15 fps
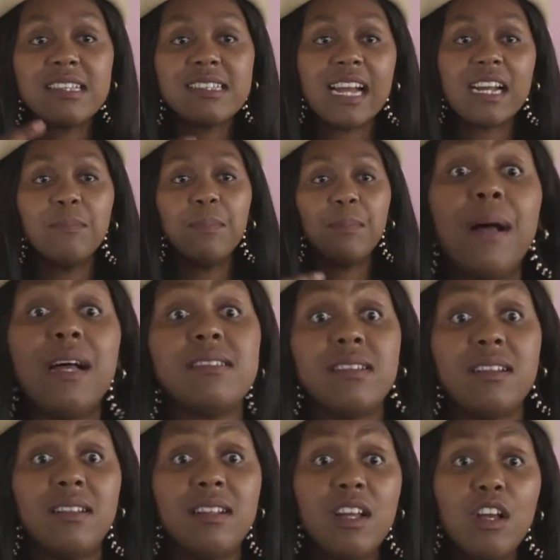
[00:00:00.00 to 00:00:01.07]
It's like a
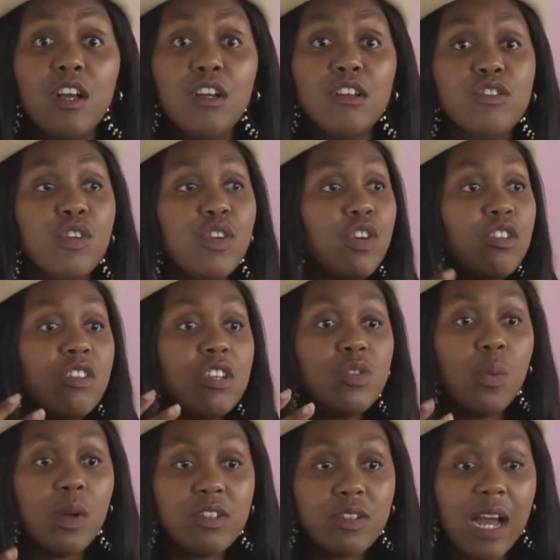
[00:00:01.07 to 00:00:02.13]
puzzle. So you
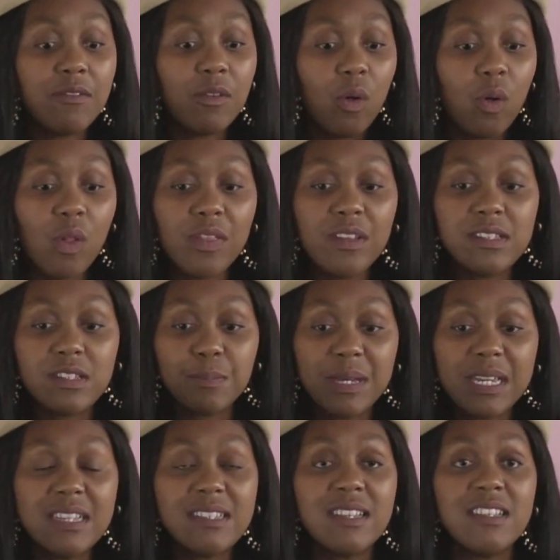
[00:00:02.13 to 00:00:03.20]
just want to have all these
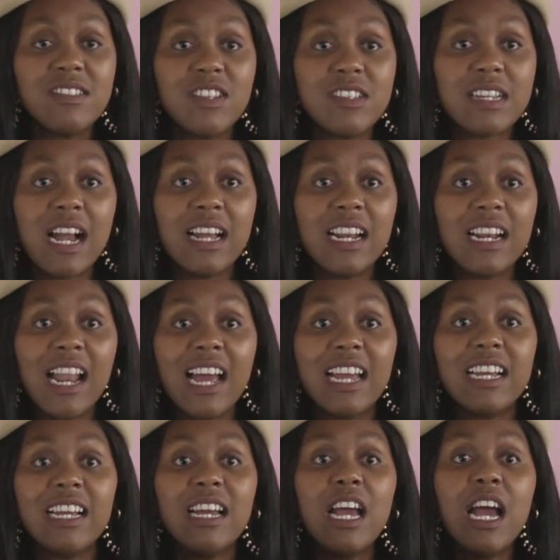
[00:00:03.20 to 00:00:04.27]
pieces just kind of
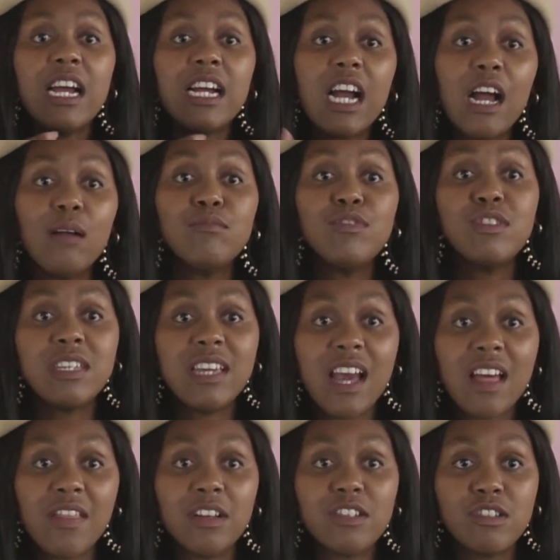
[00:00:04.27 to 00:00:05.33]
like come
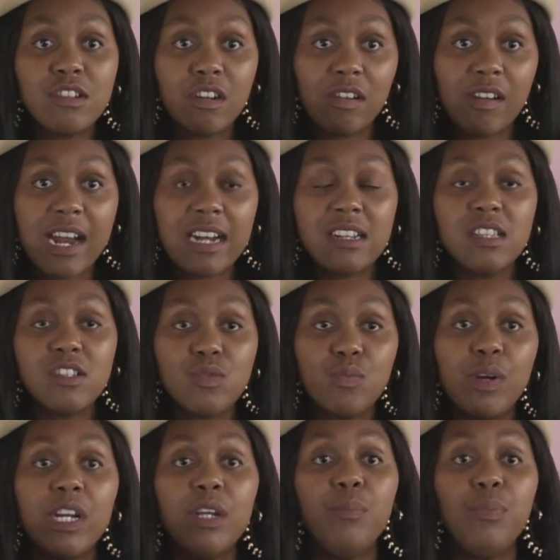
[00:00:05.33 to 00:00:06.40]
together to create this
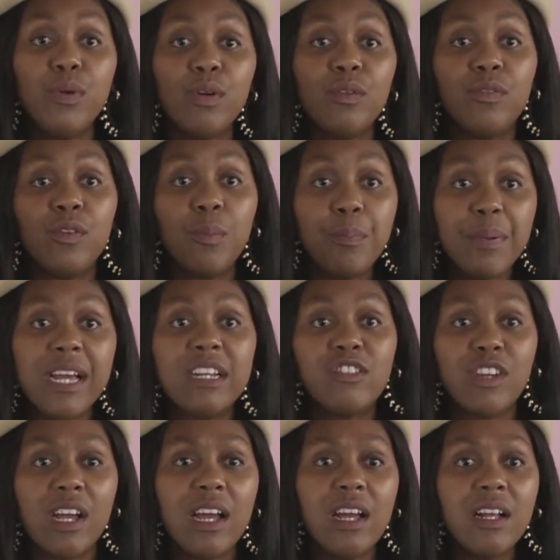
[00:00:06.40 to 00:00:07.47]
really beautiful
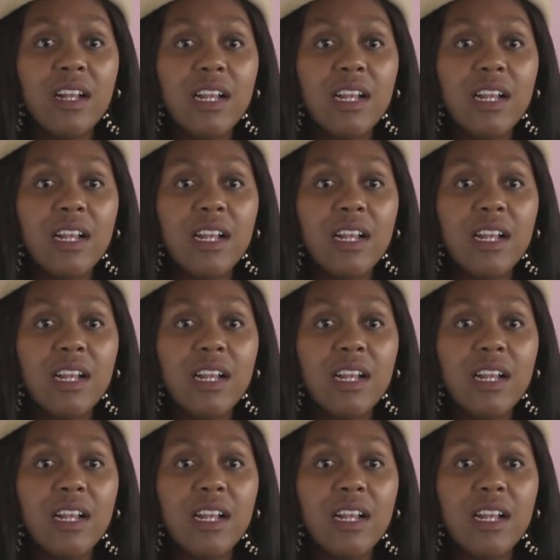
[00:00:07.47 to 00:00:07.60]
picture.